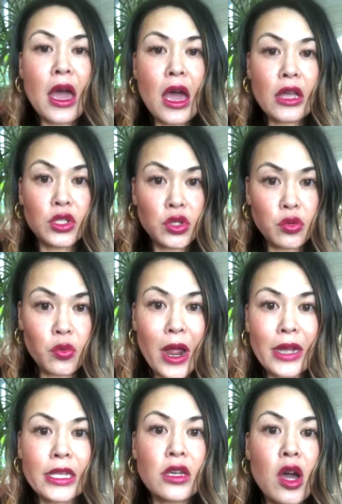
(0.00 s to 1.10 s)

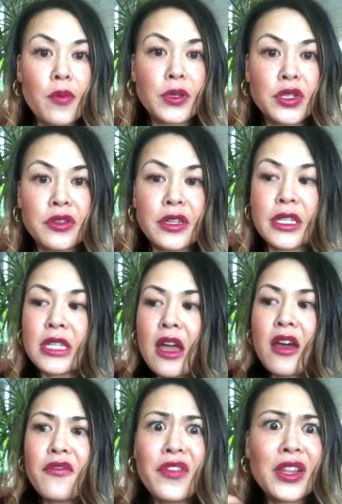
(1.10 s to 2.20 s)
attracting opportunities,
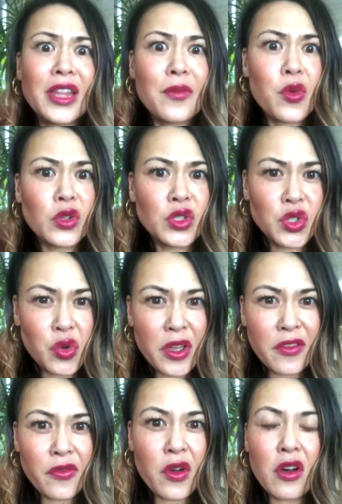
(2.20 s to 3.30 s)
feeling more
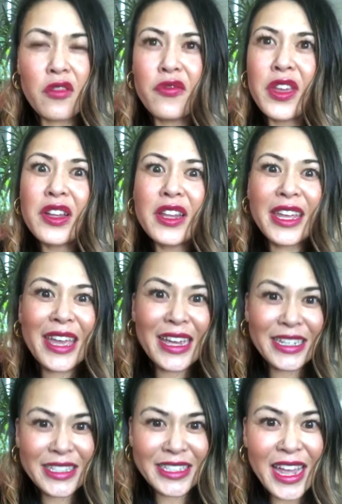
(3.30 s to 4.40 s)
joyful, feeling
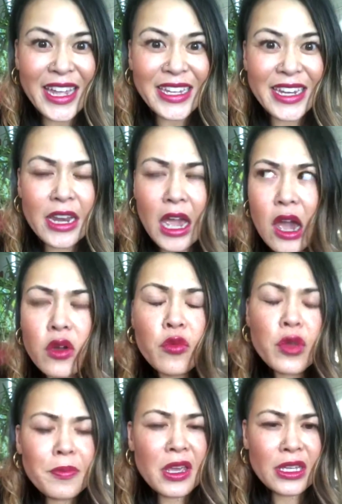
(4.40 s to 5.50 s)
excited. How can we
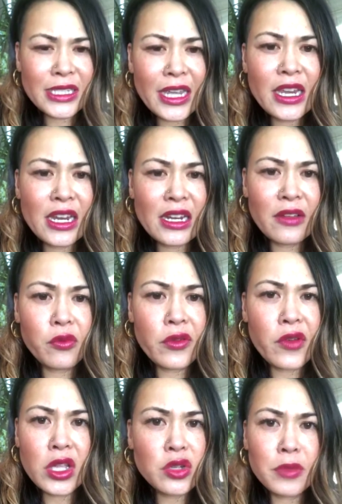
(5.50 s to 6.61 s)
be excited if we've
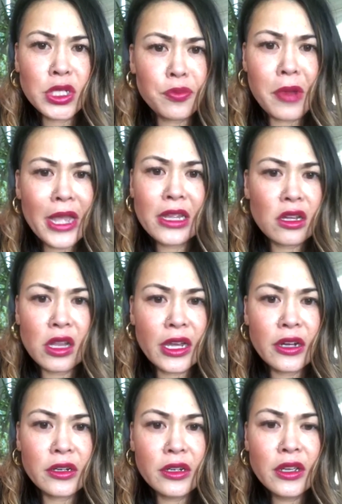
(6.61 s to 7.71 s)
got too much mind
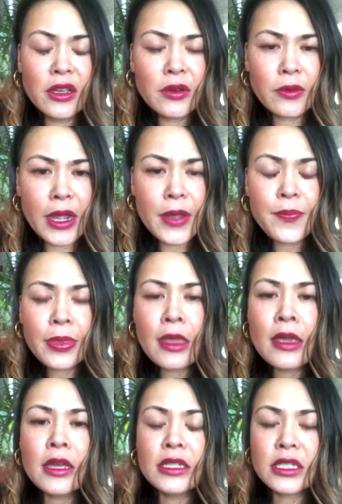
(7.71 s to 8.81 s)
clutter, right?
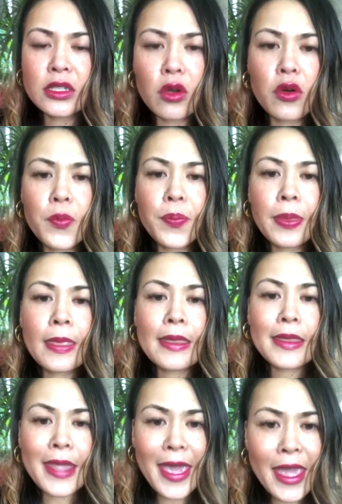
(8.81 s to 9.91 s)
So
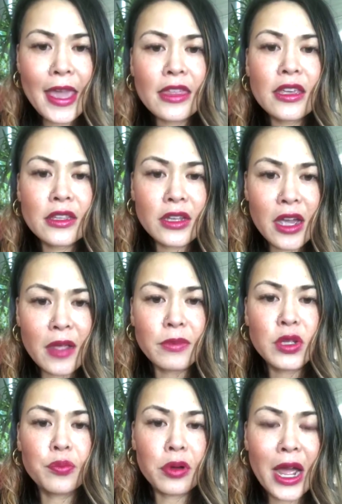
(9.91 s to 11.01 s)
take the time to
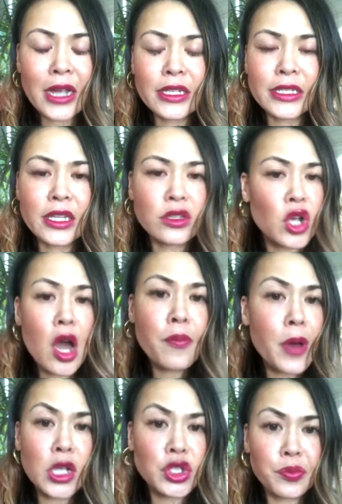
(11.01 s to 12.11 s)
practice. The top
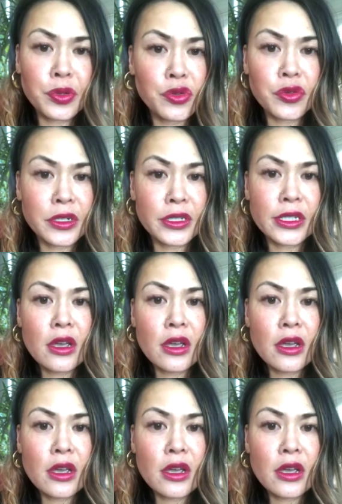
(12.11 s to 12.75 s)
entrepreneurs,